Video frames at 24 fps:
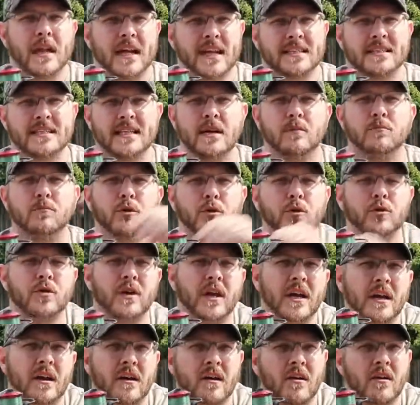like I said,
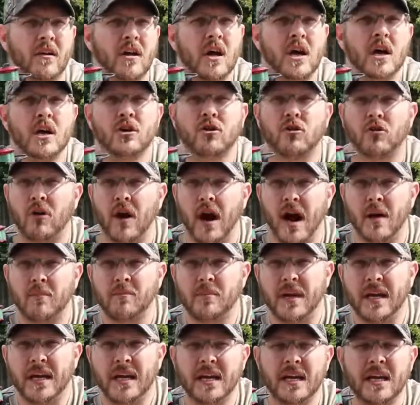bluegill,
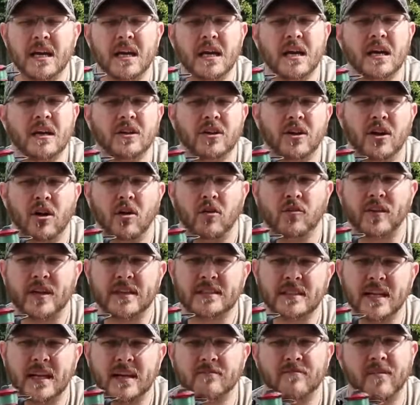crappie,
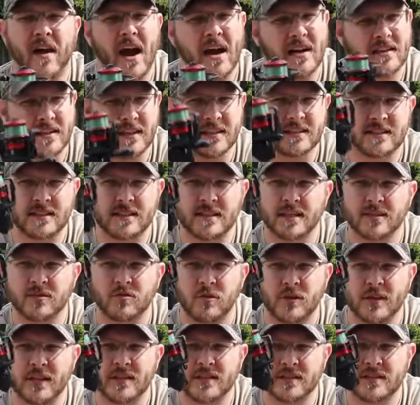things. In fact, this
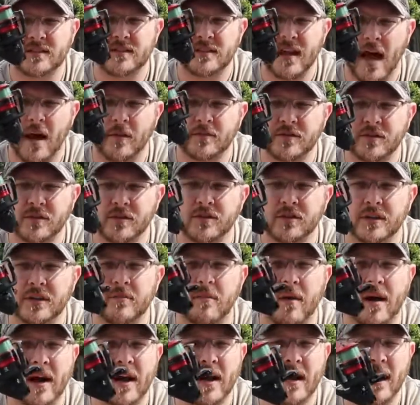one is absolutely
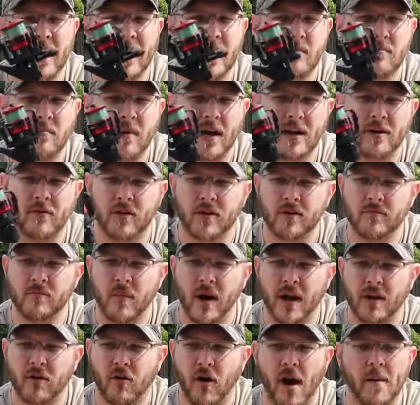my
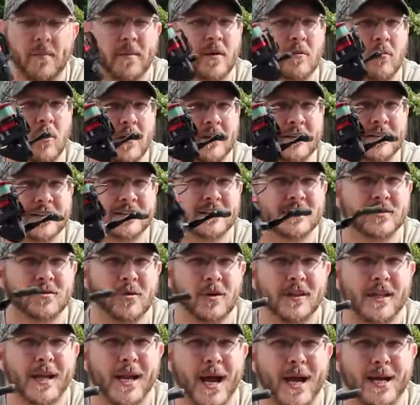my crappie one. This is the
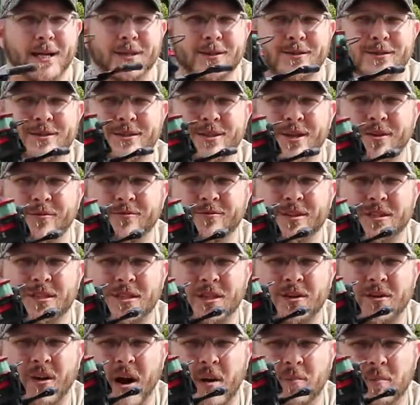one that I use to go
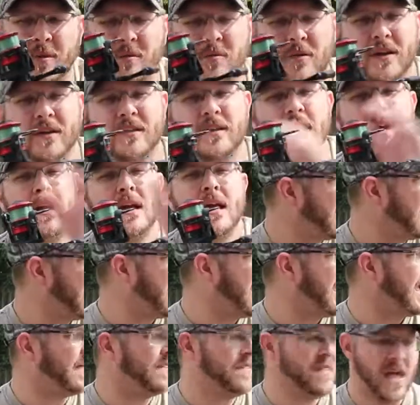fishing crappie with.
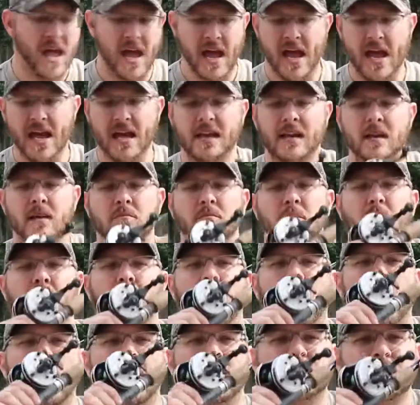And then my
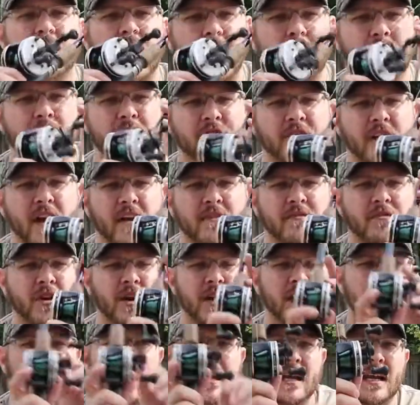all-time
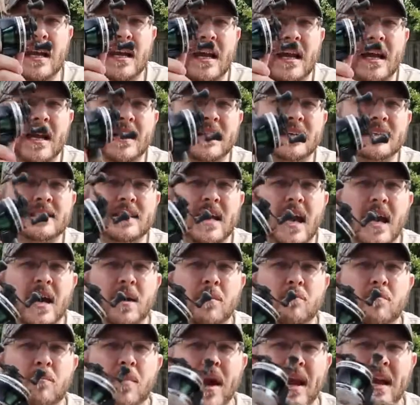favorite is a
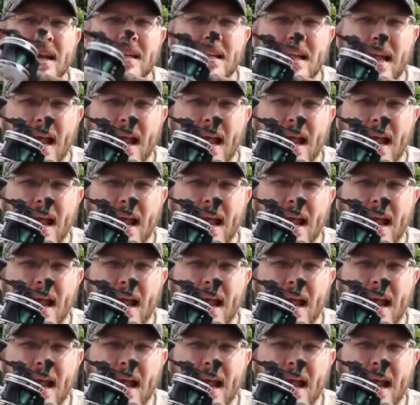bait